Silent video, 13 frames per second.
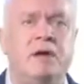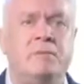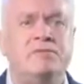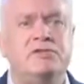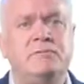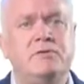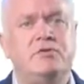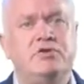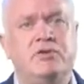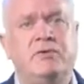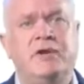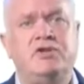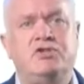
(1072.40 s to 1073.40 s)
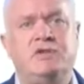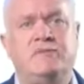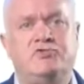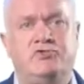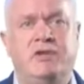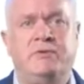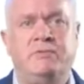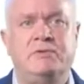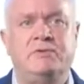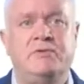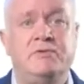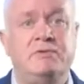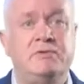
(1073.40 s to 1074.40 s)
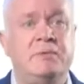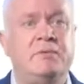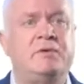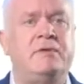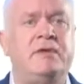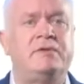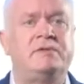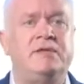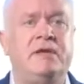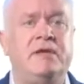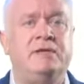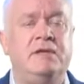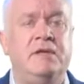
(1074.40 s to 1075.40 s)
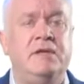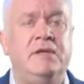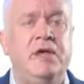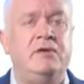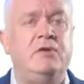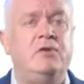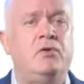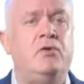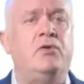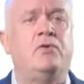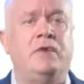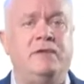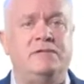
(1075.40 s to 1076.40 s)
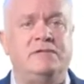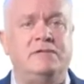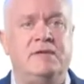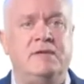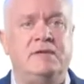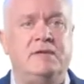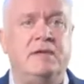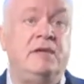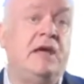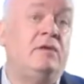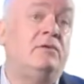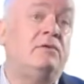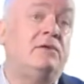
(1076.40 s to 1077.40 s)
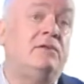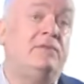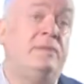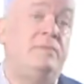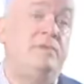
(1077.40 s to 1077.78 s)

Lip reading: optimal duration of treatment with a topical NSAID and an oral NSAID, and how long can they be